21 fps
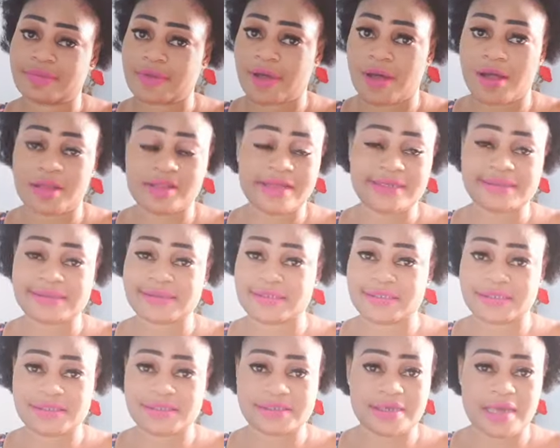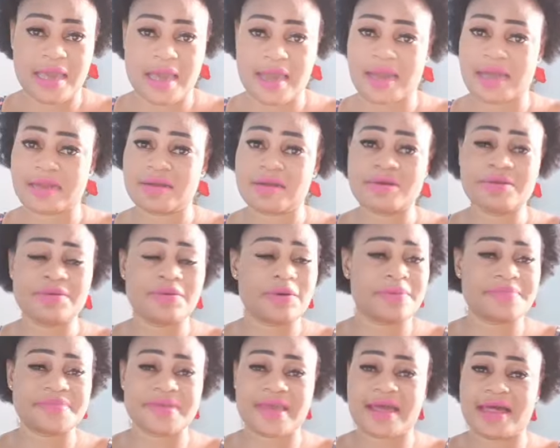Honestly, I cannot
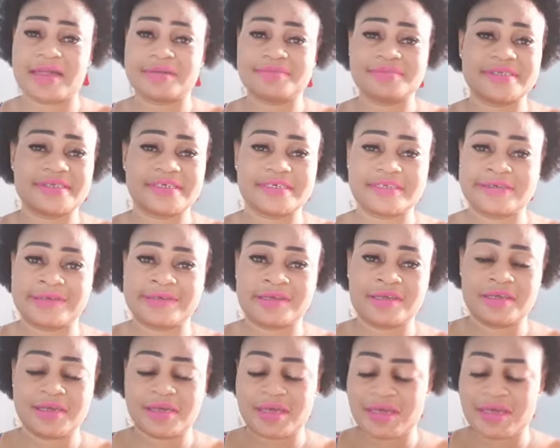come here and be